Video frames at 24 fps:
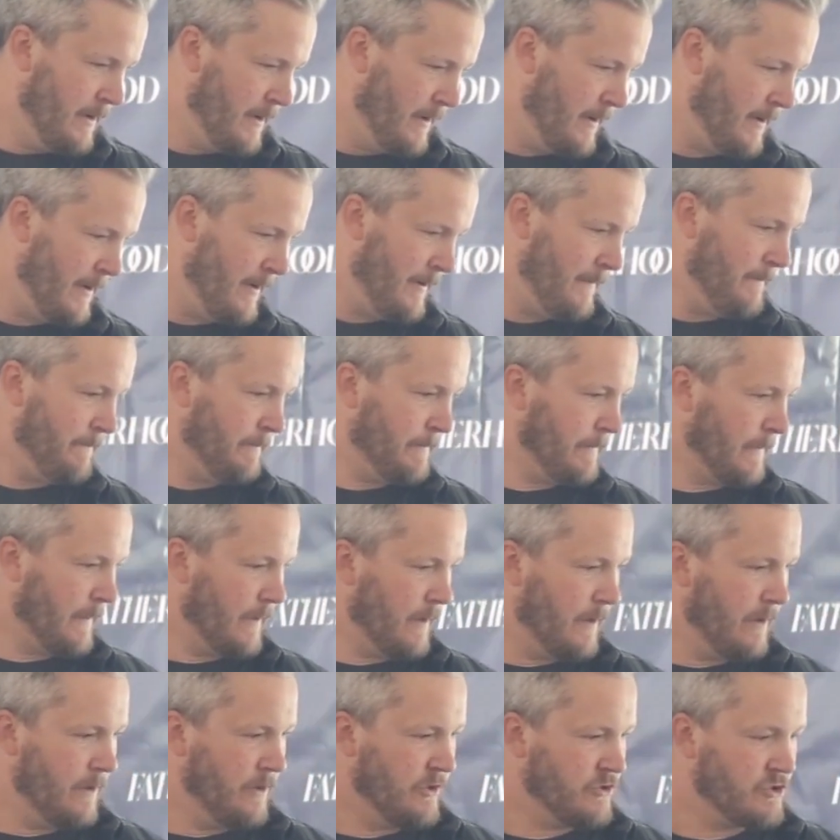Uh,
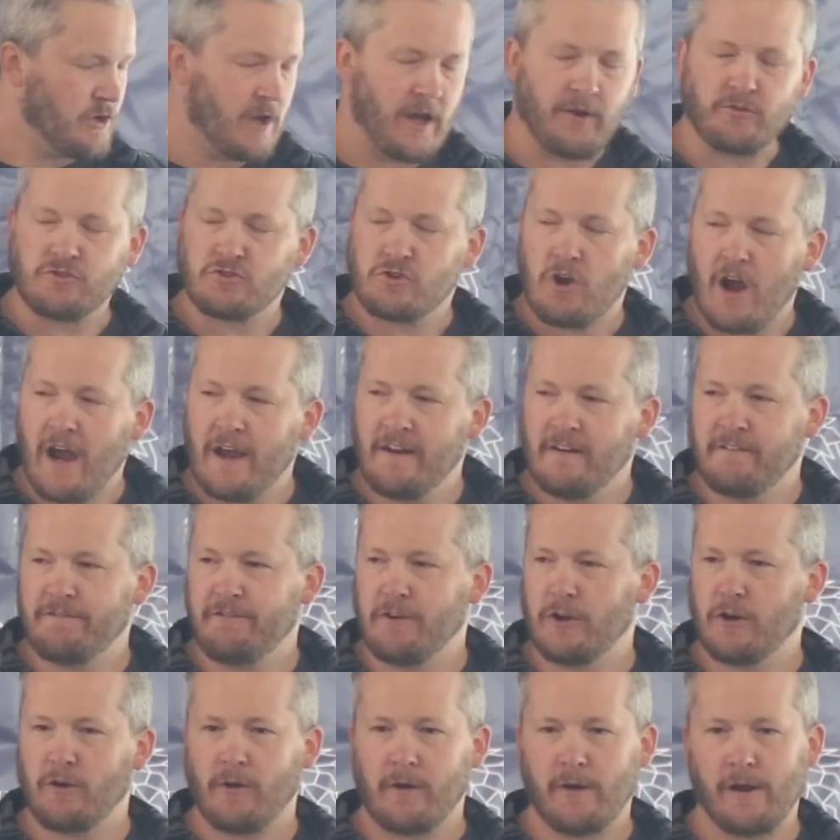I was trying to
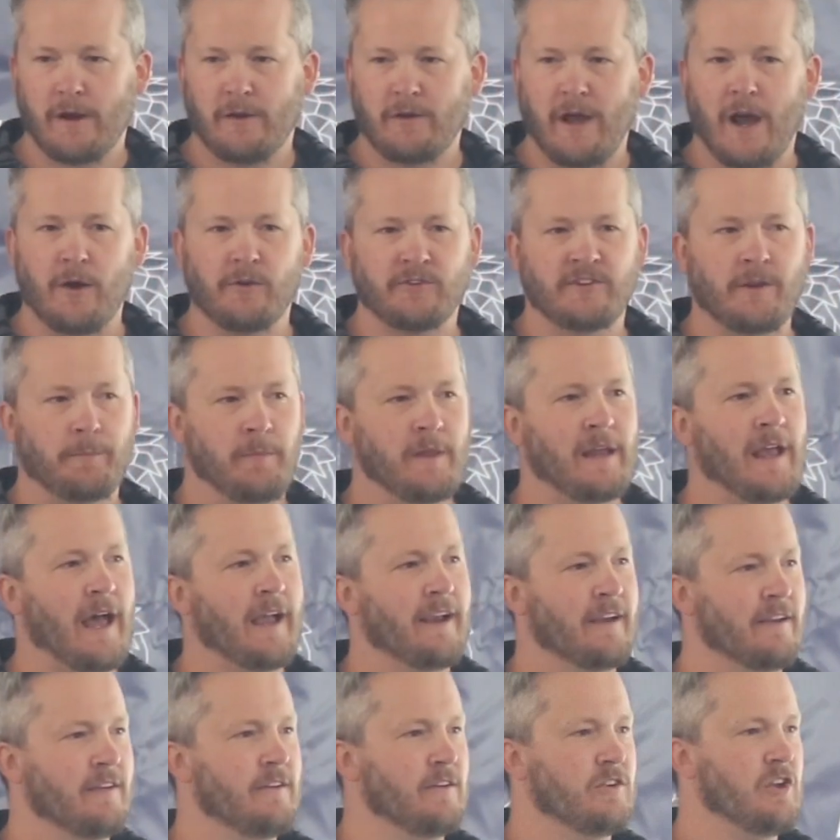figure out something
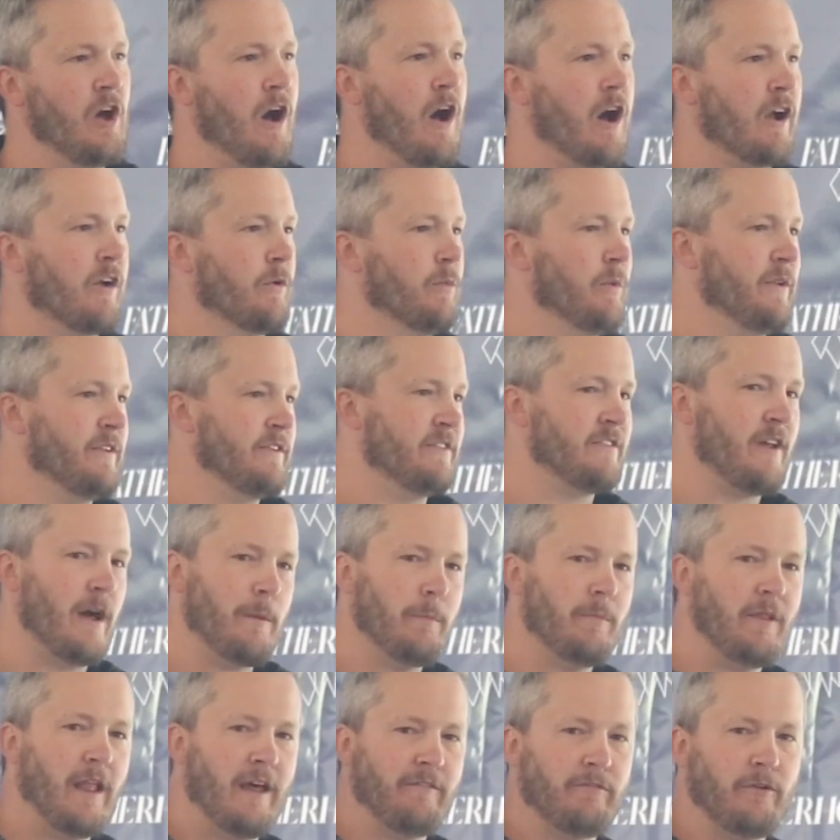I could talk with
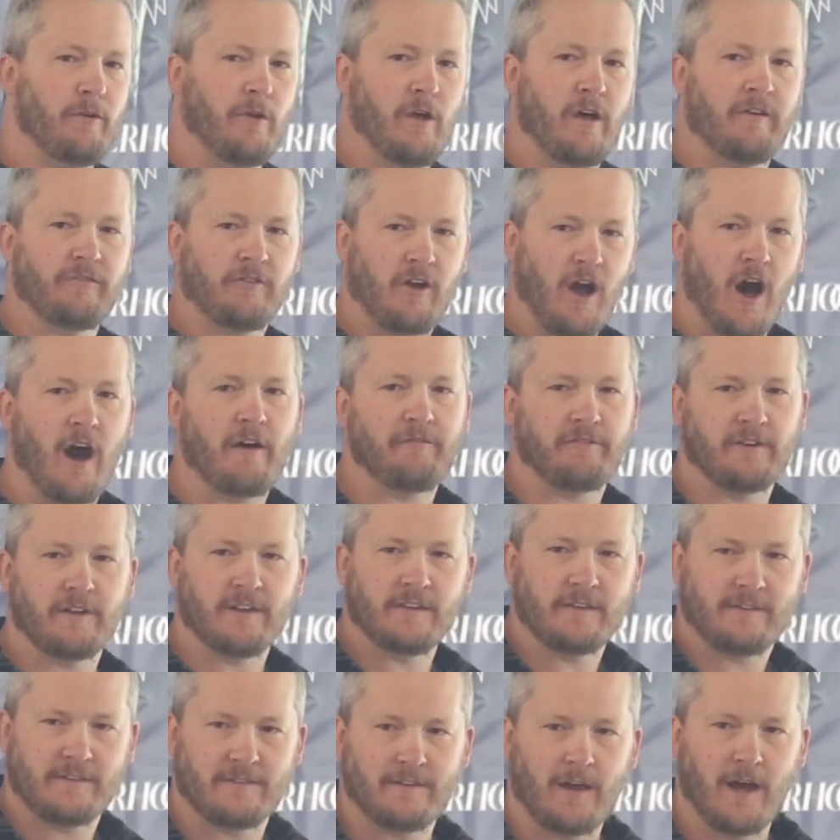some level of
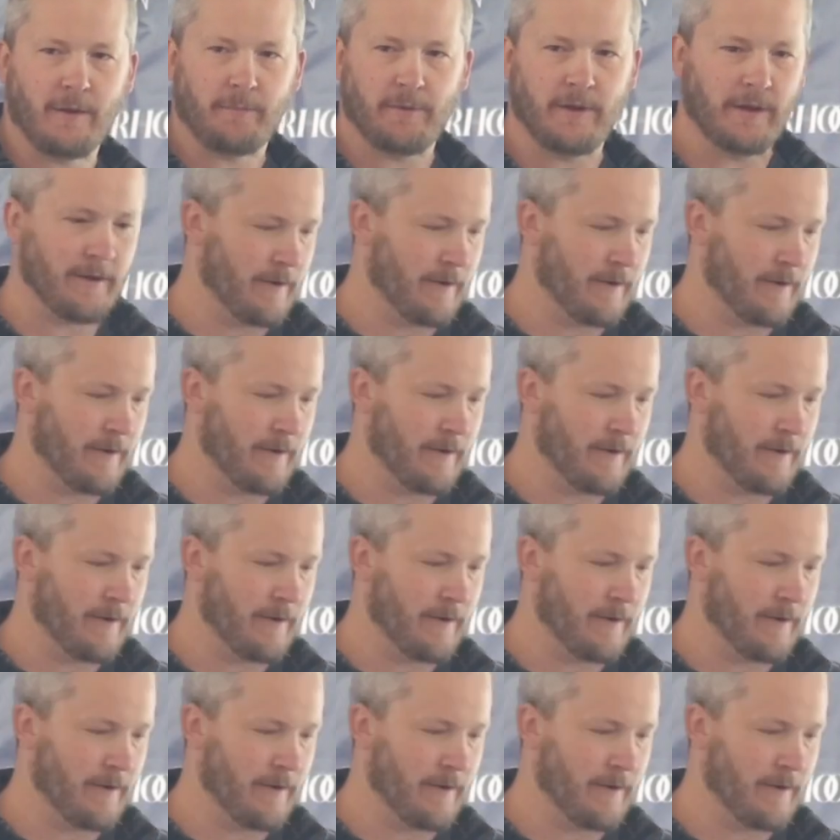confidence up